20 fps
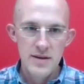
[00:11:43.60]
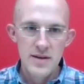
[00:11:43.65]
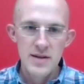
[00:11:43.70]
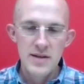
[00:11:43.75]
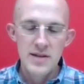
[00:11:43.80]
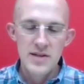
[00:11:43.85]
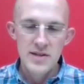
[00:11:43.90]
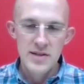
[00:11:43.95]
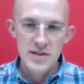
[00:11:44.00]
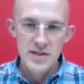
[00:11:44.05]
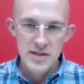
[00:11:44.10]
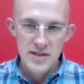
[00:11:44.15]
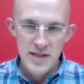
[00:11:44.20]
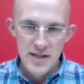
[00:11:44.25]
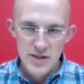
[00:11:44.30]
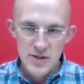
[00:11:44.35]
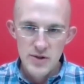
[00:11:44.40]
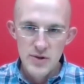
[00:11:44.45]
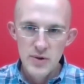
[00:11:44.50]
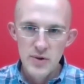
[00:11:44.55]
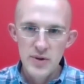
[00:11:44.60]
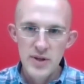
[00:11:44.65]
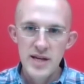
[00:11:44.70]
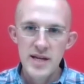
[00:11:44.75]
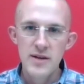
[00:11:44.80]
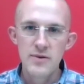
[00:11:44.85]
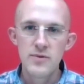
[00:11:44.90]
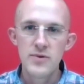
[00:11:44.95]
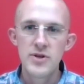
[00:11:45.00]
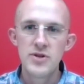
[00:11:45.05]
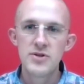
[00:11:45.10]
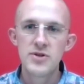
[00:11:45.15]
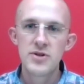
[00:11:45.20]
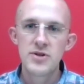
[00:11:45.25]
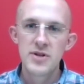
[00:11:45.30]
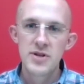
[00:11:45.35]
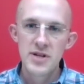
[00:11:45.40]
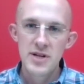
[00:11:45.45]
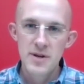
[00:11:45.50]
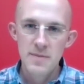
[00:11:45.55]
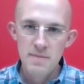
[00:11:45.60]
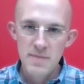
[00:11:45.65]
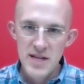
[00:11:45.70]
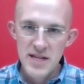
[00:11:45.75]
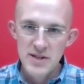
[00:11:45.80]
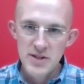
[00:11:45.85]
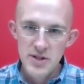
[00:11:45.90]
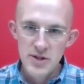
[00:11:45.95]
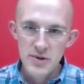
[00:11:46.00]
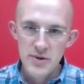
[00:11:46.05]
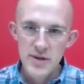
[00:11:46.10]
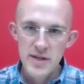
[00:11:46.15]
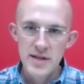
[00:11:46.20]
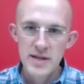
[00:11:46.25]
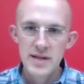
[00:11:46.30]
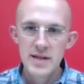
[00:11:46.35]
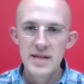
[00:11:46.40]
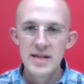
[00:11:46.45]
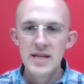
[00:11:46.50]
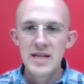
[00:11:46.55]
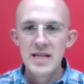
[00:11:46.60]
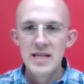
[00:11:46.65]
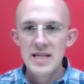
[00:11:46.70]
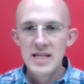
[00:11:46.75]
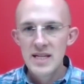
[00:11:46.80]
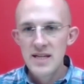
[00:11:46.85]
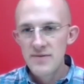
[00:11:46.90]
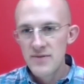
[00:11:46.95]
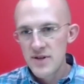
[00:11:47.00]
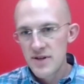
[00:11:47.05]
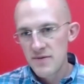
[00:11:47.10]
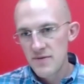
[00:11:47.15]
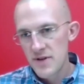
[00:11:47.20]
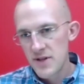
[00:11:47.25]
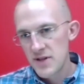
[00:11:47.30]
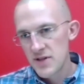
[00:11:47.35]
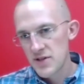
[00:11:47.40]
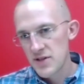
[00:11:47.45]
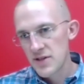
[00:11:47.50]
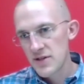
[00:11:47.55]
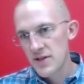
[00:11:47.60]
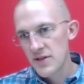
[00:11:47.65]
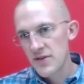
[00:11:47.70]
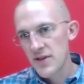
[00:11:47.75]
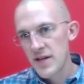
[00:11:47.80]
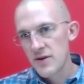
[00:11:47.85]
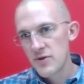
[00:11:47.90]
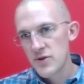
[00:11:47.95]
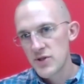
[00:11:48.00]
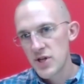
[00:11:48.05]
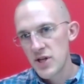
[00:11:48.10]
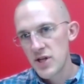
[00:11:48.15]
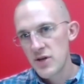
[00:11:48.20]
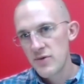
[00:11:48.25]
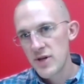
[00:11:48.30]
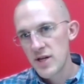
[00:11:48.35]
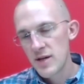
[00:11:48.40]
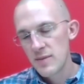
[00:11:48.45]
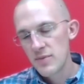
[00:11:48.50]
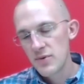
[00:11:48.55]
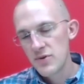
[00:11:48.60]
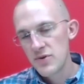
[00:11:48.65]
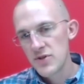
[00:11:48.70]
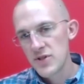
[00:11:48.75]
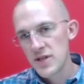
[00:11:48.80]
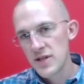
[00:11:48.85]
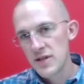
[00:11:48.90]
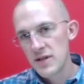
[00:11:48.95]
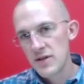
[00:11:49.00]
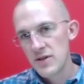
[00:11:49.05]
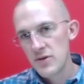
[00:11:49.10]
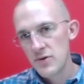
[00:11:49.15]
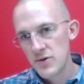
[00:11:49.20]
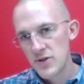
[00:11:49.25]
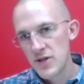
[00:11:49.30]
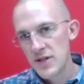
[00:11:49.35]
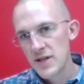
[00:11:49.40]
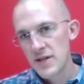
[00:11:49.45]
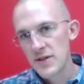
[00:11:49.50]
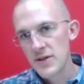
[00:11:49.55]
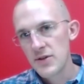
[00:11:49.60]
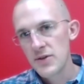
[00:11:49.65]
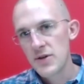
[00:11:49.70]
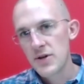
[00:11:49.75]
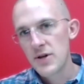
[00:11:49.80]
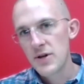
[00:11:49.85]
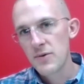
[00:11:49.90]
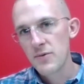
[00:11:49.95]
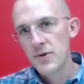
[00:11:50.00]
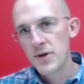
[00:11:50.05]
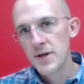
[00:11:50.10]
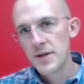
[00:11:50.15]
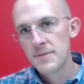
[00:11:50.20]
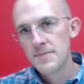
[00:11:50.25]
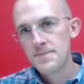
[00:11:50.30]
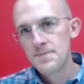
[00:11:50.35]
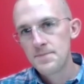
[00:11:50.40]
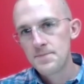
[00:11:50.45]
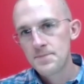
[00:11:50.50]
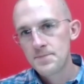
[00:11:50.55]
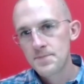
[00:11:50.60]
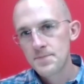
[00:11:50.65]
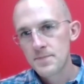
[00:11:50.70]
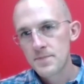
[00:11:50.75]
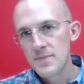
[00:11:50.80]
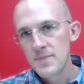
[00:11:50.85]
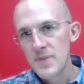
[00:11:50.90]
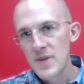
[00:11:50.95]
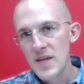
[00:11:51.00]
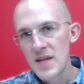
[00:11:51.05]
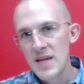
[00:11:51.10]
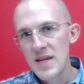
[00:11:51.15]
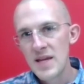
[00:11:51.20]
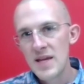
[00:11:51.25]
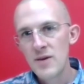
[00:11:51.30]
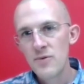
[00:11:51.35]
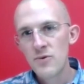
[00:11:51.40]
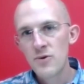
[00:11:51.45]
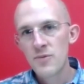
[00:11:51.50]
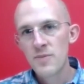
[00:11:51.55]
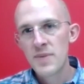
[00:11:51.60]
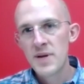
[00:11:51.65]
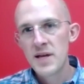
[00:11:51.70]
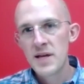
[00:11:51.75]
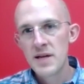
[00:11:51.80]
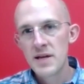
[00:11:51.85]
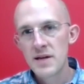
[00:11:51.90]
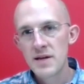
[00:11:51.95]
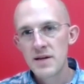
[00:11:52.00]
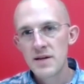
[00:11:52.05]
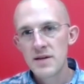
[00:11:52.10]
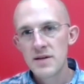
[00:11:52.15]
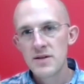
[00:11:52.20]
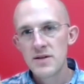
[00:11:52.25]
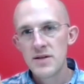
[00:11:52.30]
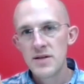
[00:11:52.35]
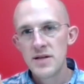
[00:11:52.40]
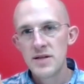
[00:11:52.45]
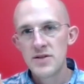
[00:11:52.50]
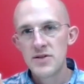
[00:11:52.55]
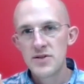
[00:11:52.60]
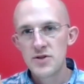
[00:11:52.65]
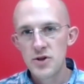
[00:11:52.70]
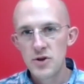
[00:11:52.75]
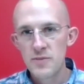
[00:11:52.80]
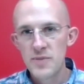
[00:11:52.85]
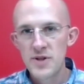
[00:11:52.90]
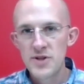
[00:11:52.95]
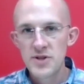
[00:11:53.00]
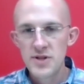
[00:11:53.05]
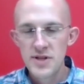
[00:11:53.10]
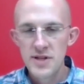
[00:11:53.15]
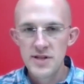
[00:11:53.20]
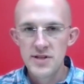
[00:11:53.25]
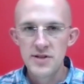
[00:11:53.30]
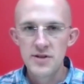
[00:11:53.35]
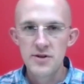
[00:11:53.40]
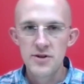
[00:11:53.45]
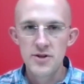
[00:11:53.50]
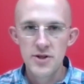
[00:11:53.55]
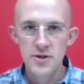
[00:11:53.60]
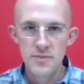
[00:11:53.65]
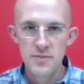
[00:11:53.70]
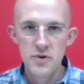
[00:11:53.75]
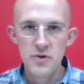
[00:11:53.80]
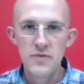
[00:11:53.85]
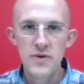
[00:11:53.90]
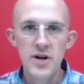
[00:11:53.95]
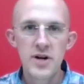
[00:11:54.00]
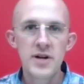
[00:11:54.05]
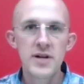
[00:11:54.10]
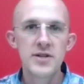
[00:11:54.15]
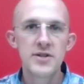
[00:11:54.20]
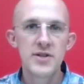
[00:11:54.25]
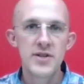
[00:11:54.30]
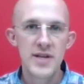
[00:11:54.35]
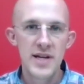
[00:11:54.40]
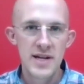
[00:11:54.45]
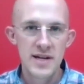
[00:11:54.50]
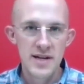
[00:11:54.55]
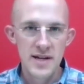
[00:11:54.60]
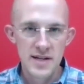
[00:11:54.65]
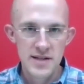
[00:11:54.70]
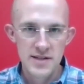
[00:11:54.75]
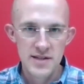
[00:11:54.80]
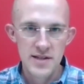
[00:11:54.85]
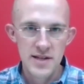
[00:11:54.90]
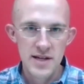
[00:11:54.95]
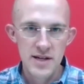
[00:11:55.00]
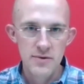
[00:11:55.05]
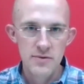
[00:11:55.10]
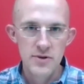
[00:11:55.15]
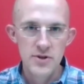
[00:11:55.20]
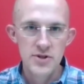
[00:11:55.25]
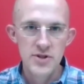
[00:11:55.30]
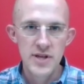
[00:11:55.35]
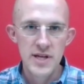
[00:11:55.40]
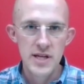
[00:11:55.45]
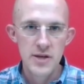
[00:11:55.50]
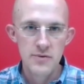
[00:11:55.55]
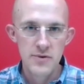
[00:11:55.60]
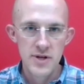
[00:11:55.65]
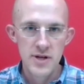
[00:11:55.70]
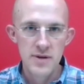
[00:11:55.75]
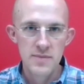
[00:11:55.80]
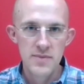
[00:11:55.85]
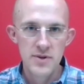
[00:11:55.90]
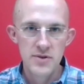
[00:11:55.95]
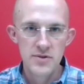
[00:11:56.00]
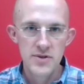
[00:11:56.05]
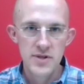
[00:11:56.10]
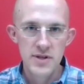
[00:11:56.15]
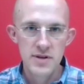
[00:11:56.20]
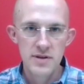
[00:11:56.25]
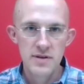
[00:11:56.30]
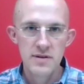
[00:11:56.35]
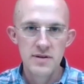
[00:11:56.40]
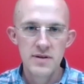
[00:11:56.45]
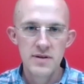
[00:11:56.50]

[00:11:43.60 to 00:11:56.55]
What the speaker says: Stick to a language, commit to it. And even if it isn't the language that you end up using in the long run, it will make it so much easier to move on to that next language that you end up using.